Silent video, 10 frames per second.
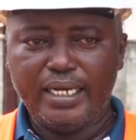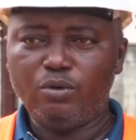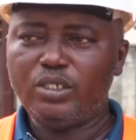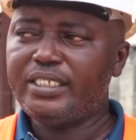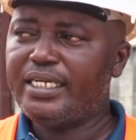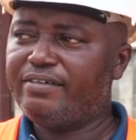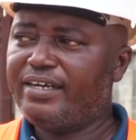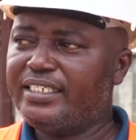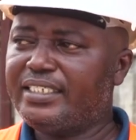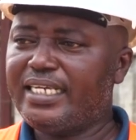and what in the
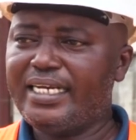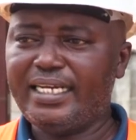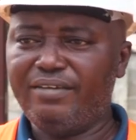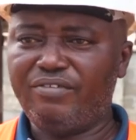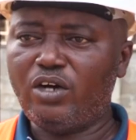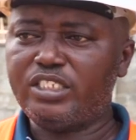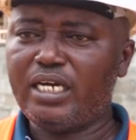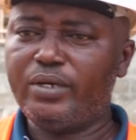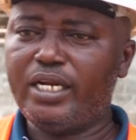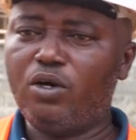register at the
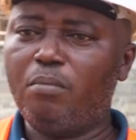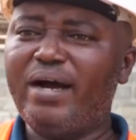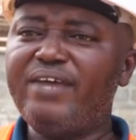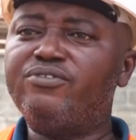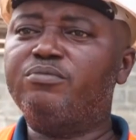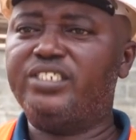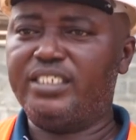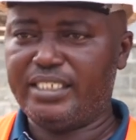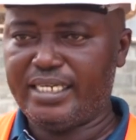voucher when they don't buy from city